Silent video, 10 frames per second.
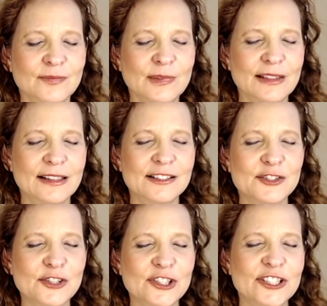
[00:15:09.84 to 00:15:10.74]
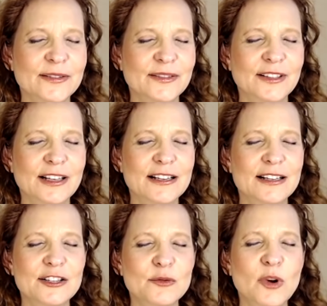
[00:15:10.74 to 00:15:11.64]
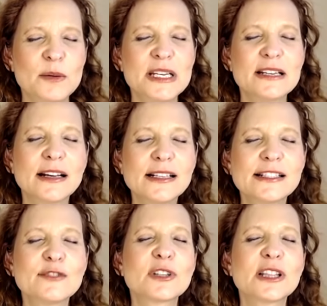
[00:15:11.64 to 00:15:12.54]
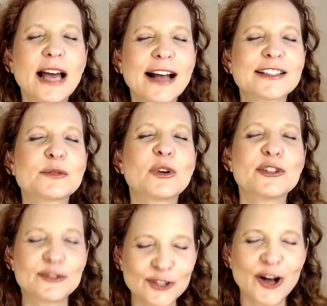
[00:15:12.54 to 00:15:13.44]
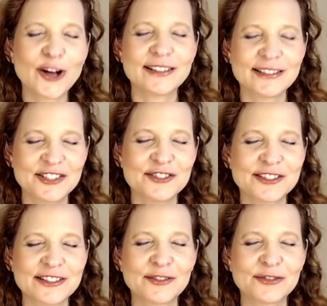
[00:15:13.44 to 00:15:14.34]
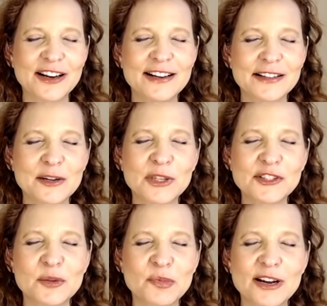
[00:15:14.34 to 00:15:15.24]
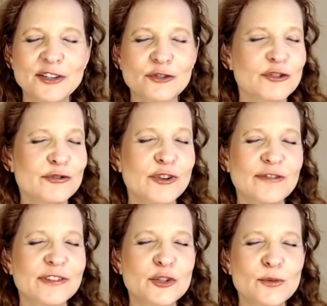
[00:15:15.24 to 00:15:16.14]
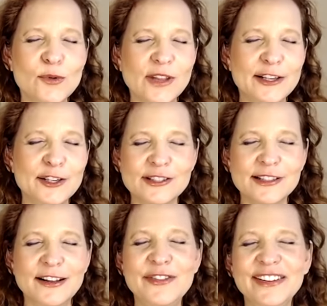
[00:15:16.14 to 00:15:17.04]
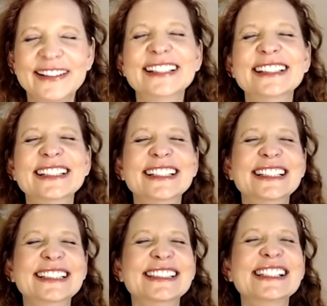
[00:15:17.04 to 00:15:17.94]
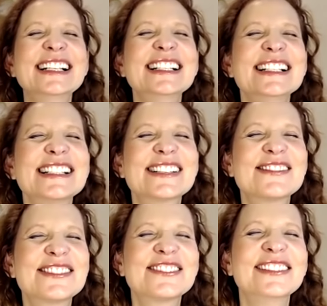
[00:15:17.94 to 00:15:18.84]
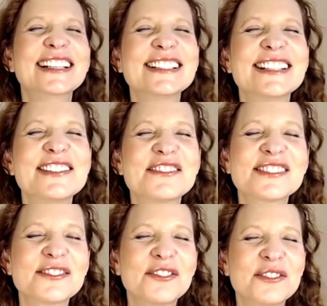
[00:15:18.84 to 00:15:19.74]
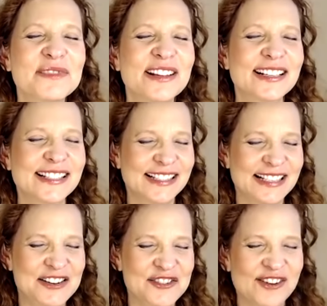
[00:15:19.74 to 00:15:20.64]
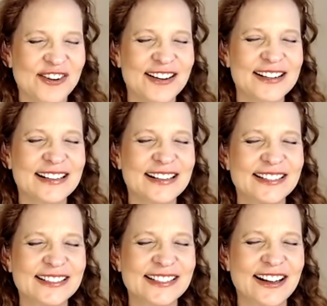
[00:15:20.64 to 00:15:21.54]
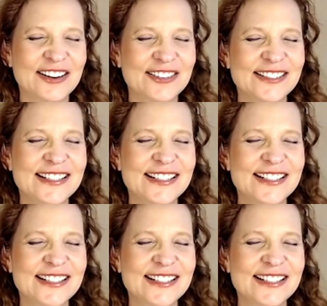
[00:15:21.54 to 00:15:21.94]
That's good. Want to be nice and relaxed while you're talking to yourself, right? Like, what's the pressure? You're nervous, you won't like yourself. So tune into your solar plexus and your heart chakras